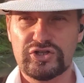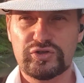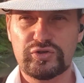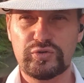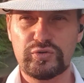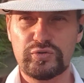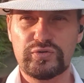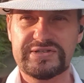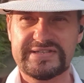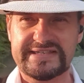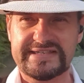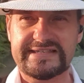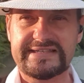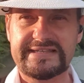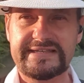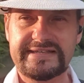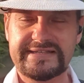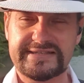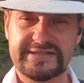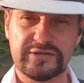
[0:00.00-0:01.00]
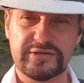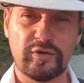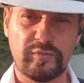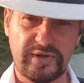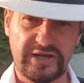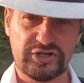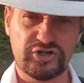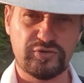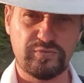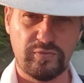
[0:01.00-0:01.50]
to see so
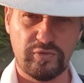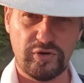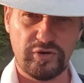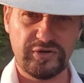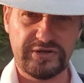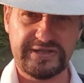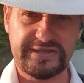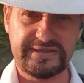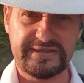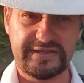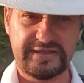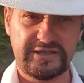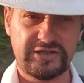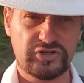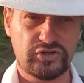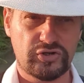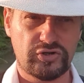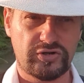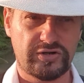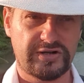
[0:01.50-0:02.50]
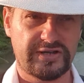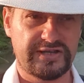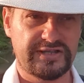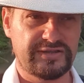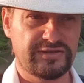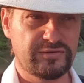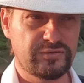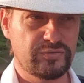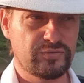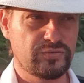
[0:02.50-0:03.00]
much more in nature,
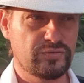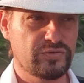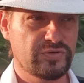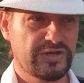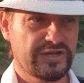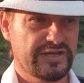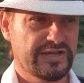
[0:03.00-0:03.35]
and to